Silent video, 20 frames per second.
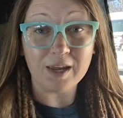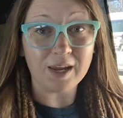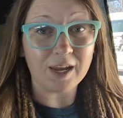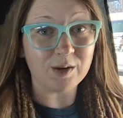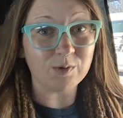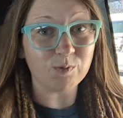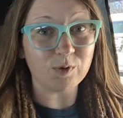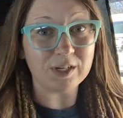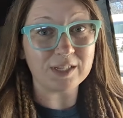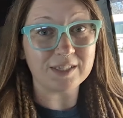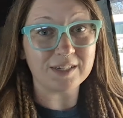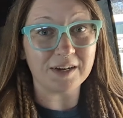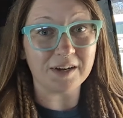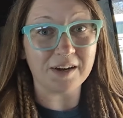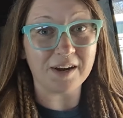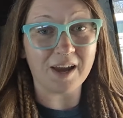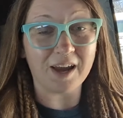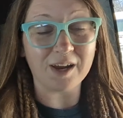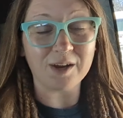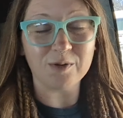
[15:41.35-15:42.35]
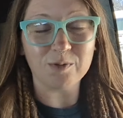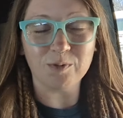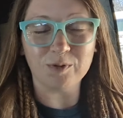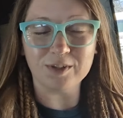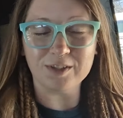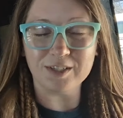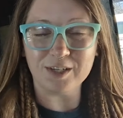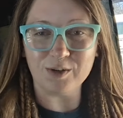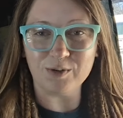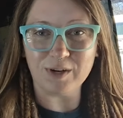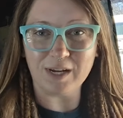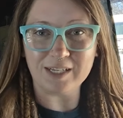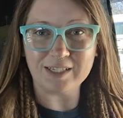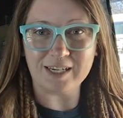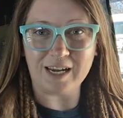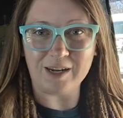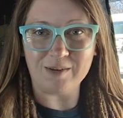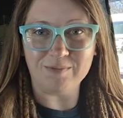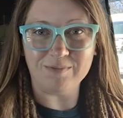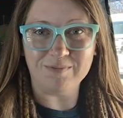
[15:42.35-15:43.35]
And Wynston and I will see you next
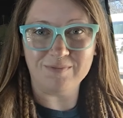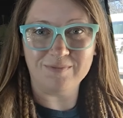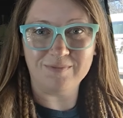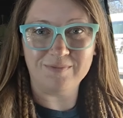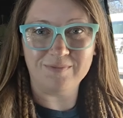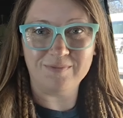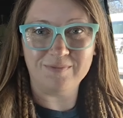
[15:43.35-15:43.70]
time.